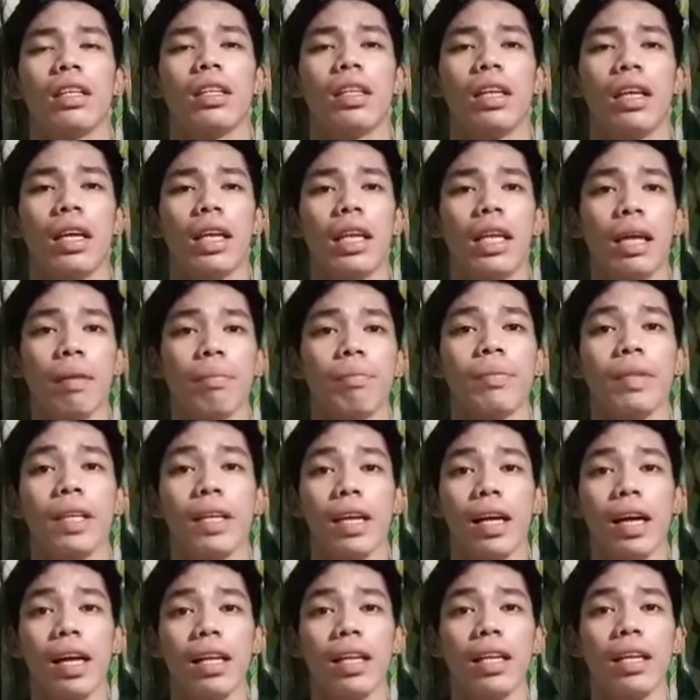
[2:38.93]

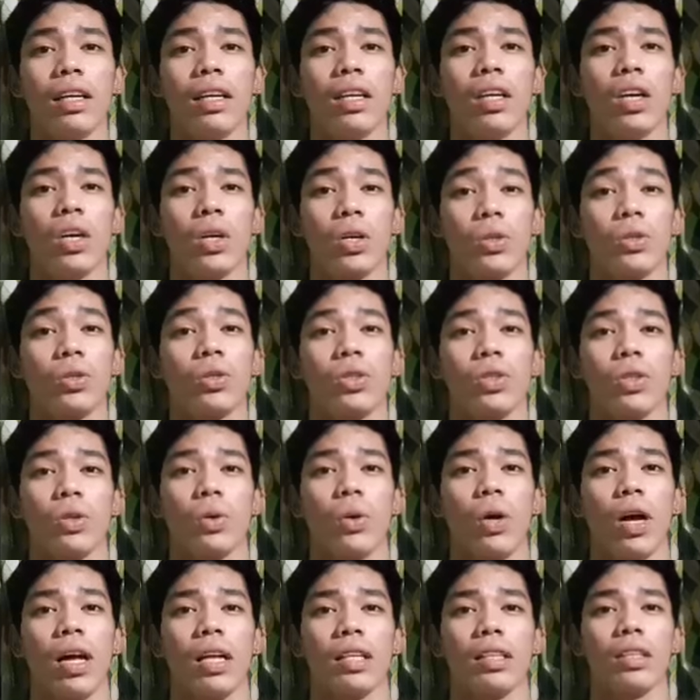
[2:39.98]
elliptical routes
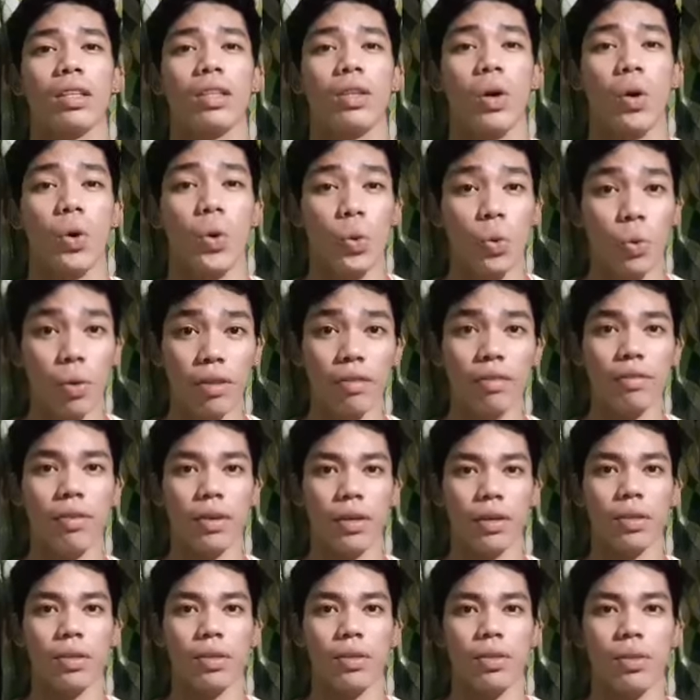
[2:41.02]
at one
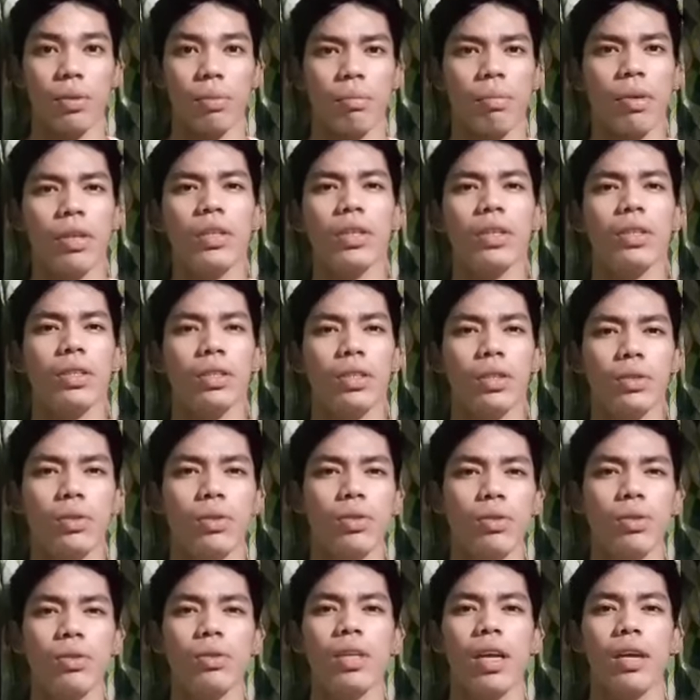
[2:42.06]
focus. So mirror
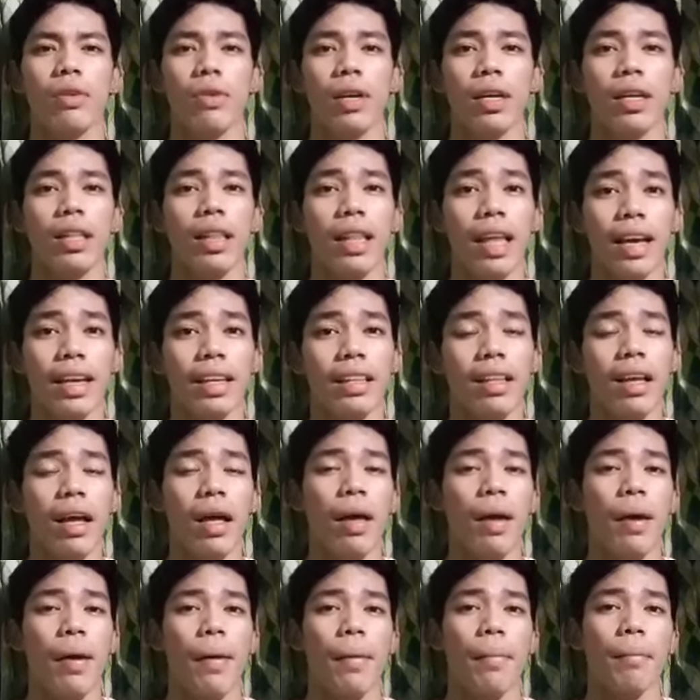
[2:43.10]
used to direct light
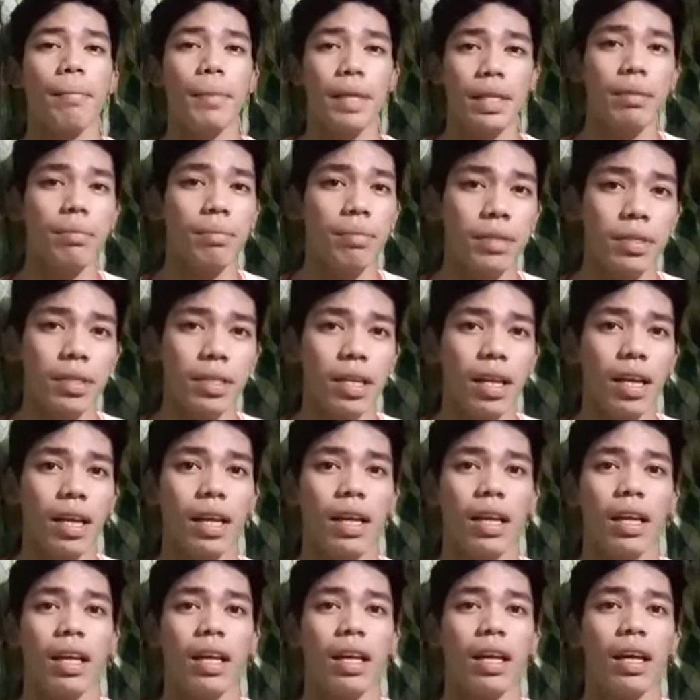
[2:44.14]
beams
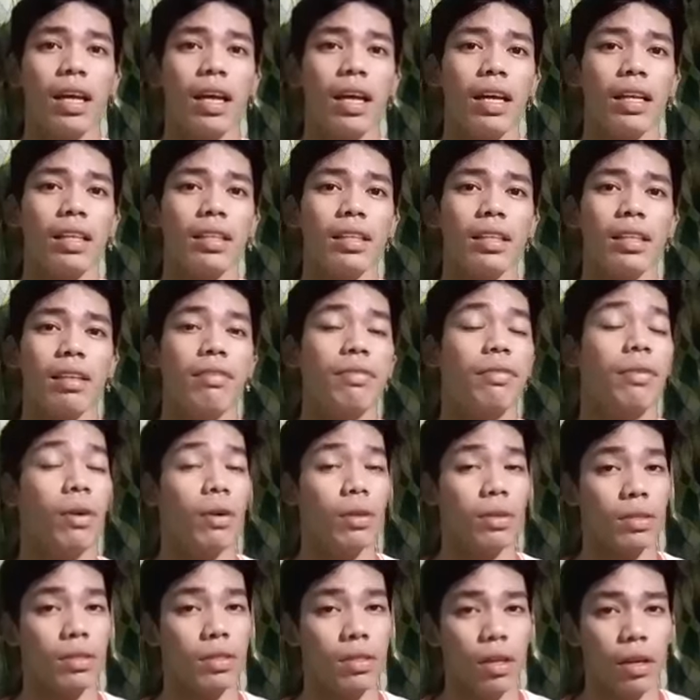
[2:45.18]
at the
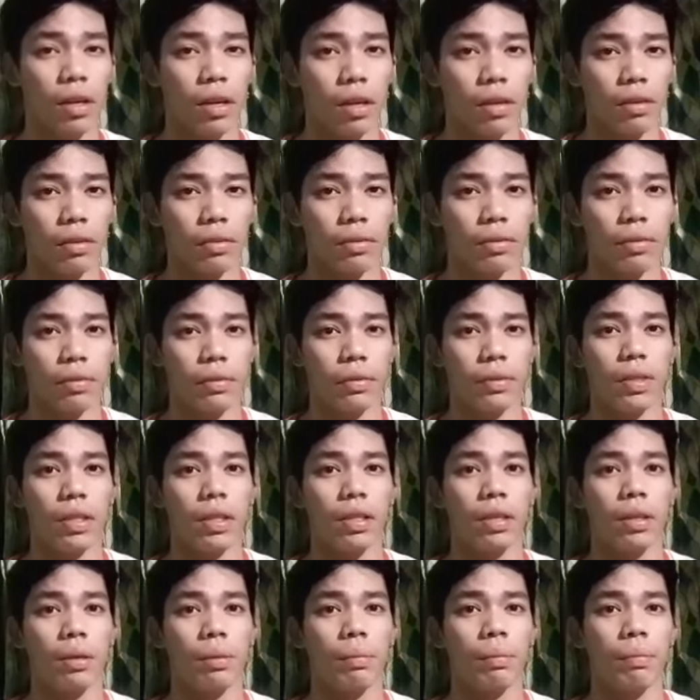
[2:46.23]
focus of
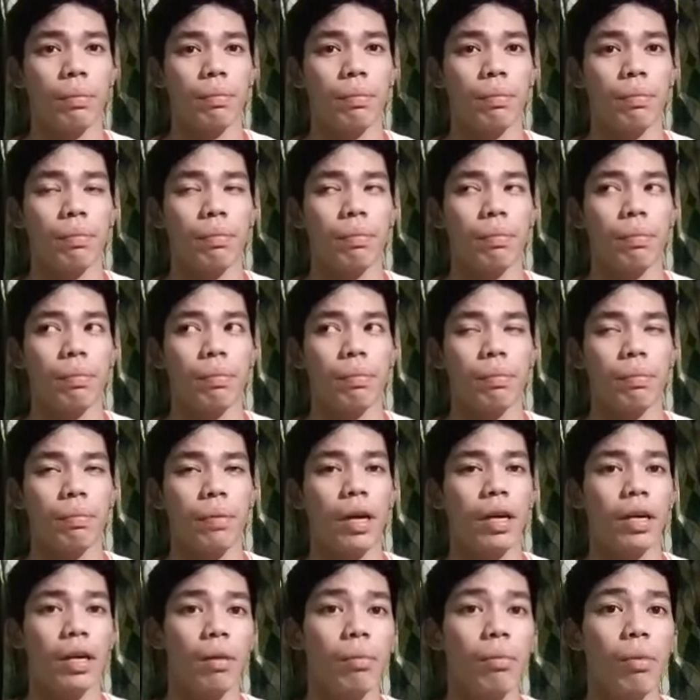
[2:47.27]
the
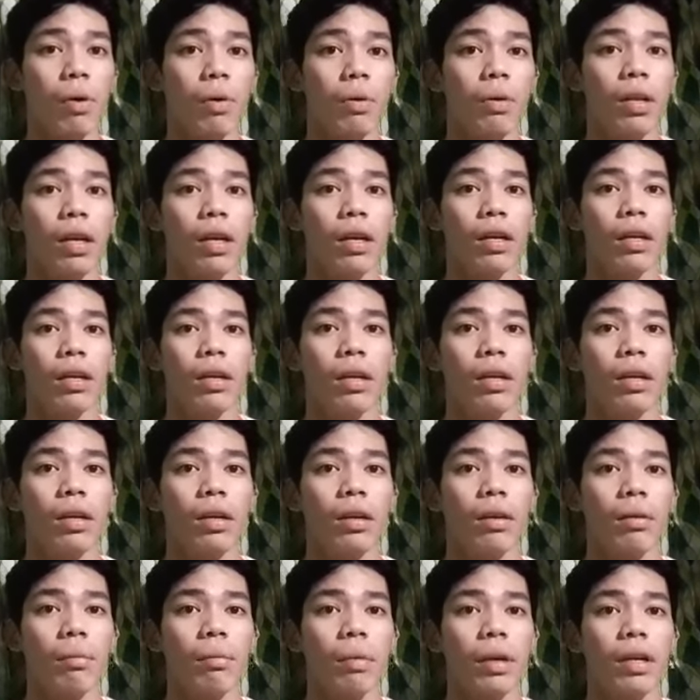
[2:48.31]
parabola
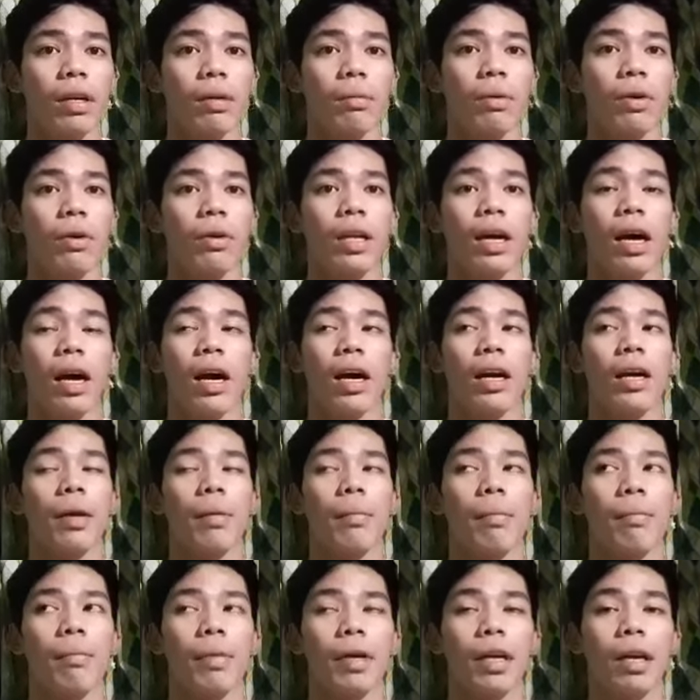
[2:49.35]
are
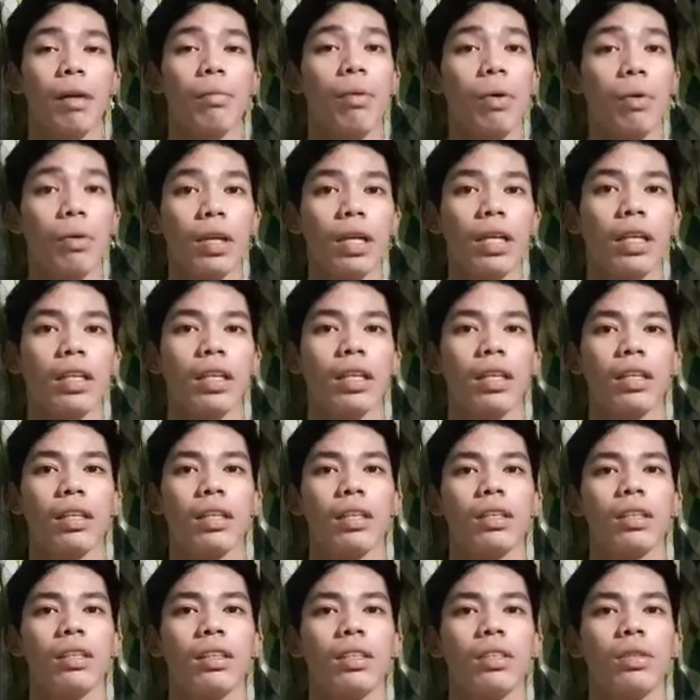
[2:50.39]
parabolic.
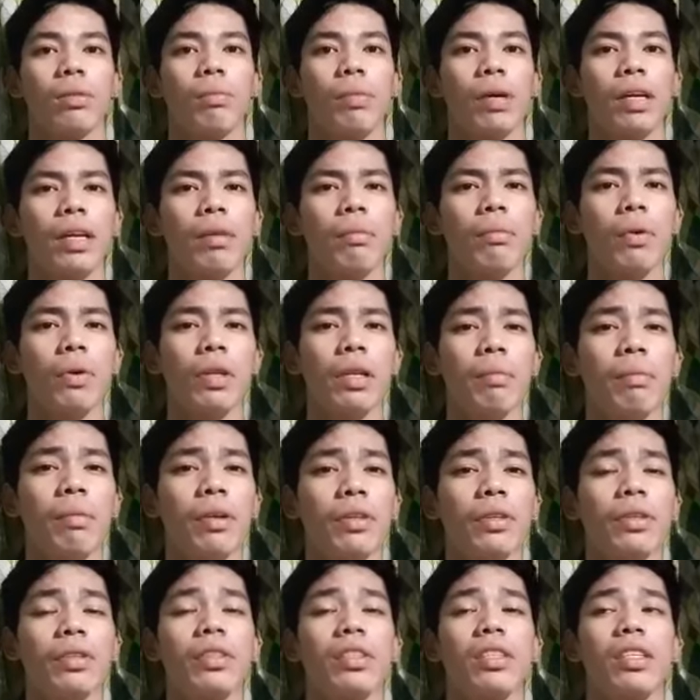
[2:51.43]
So parabolic
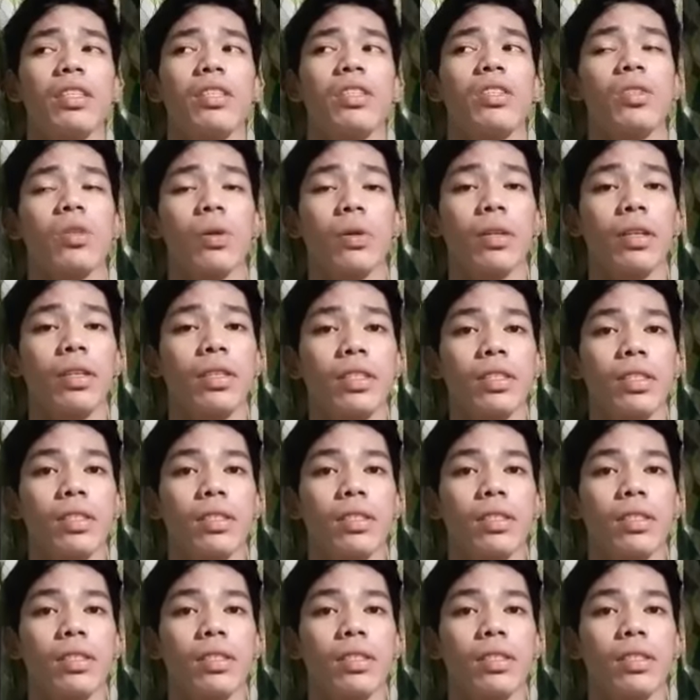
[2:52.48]
mirrors in solar